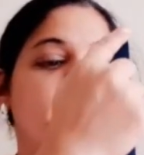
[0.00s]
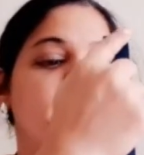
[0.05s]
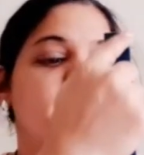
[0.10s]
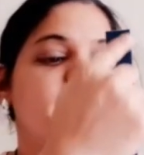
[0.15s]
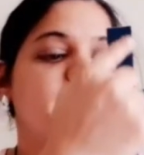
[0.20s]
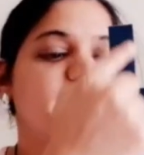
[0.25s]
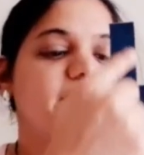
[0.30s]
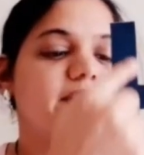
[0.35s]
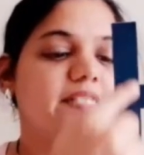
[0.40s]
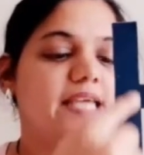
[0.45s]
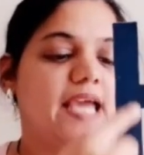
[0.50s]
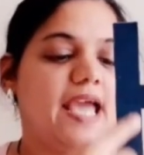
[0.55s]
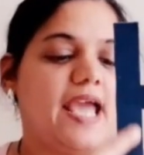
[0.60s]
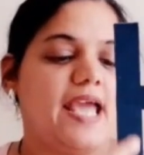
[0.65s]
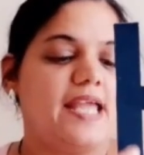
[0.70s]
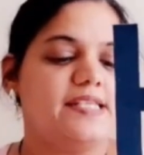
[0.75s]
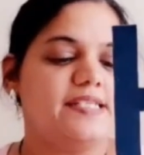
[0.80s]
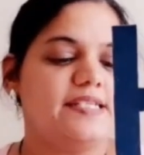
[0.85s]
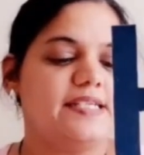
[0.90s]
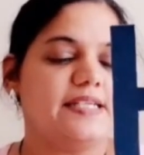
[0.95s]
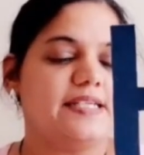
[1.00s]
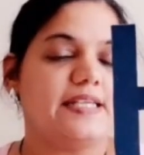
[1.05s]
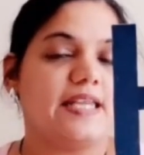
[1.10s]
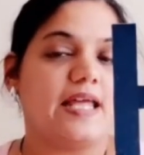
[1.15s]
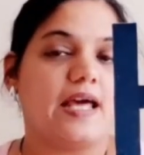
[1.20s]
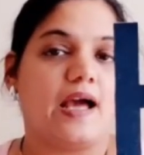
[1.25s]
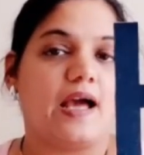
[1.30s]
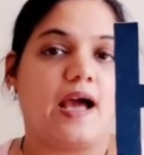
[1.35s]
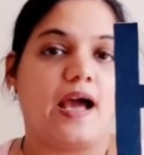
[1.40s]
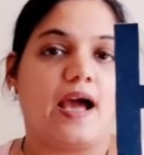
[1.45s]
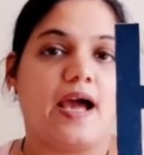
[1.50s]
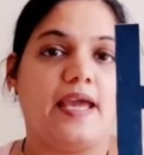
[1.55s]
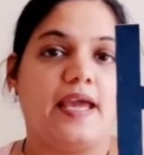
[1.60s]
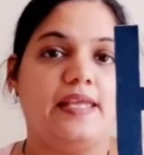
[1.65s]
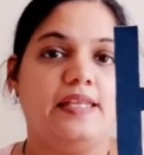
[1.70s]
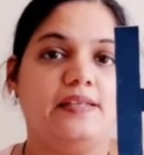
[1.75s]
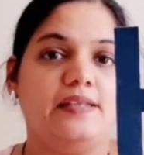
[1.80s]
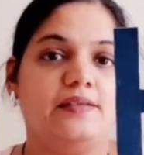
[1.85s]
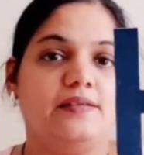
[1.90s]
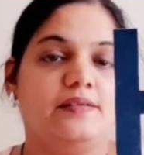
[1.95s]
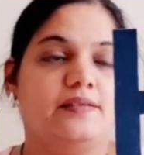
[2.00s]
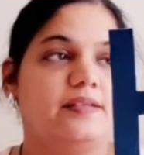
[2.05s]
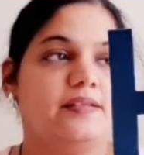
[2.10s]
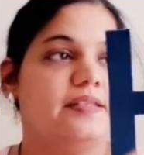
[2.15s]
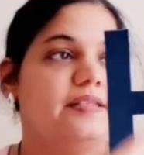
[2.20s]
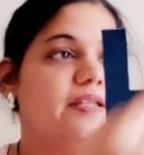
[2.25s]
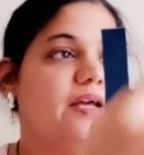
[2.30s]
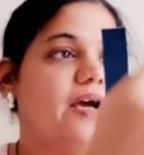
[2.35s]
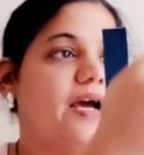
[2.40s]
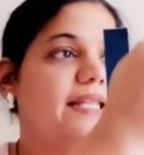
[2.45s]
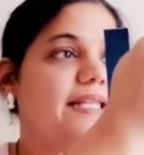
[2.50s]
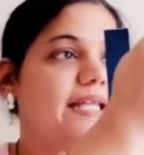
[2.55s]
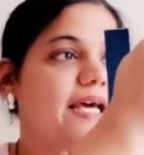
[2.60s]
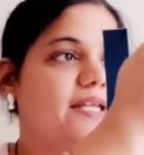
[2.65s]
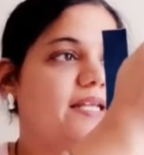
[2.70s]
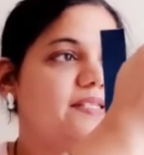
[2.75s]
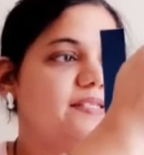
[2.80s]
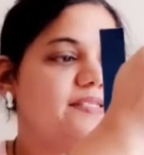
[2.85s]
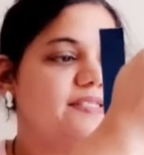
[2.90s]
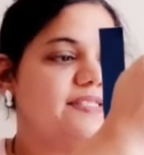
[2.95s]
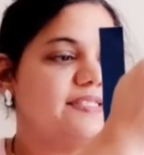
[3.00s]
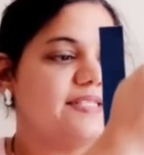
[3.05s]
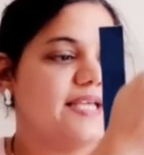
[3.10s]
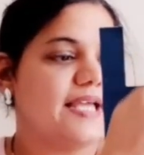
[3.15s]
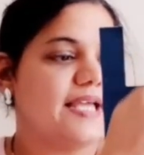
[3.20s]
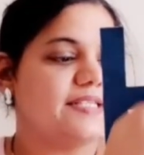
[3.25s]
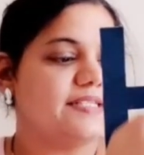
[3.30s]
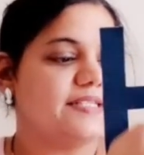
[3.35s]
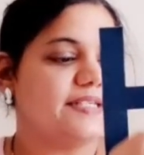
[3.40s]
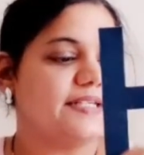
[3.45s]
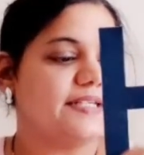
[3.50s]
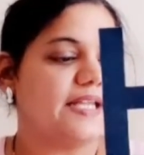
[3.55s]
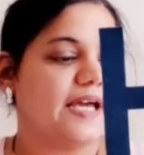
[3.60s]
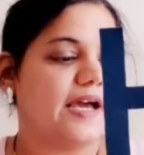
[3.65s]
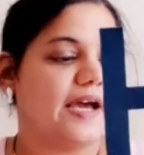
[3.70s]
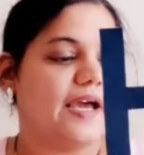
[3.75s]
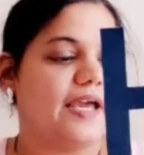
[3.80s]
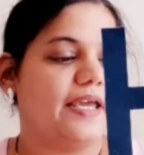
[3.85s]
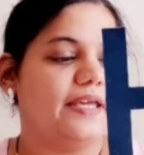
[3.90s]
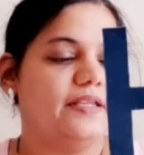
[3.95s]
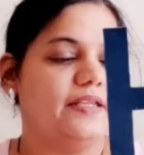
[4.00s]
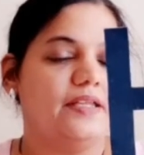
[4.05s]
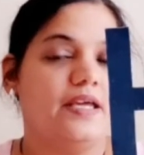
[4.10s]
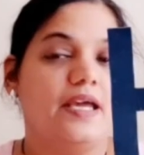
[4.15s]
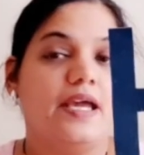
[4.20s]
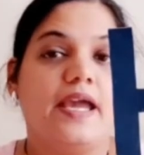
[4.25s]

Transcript: Standing line, another standing line,